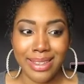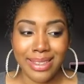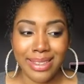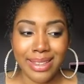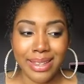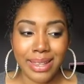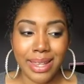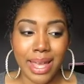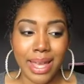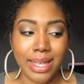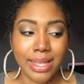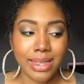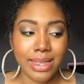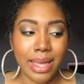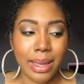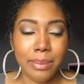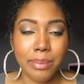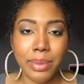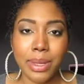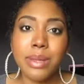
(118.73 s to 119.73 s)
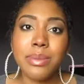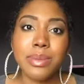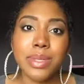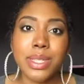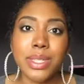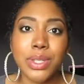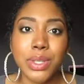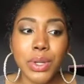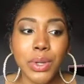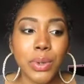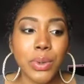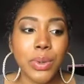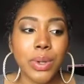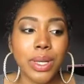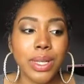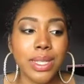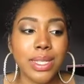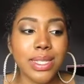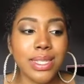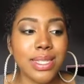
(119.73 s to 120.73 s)
The light that beams in you
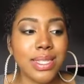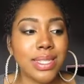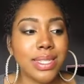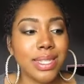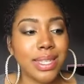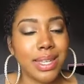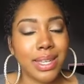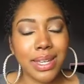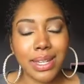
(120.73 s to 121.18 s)
is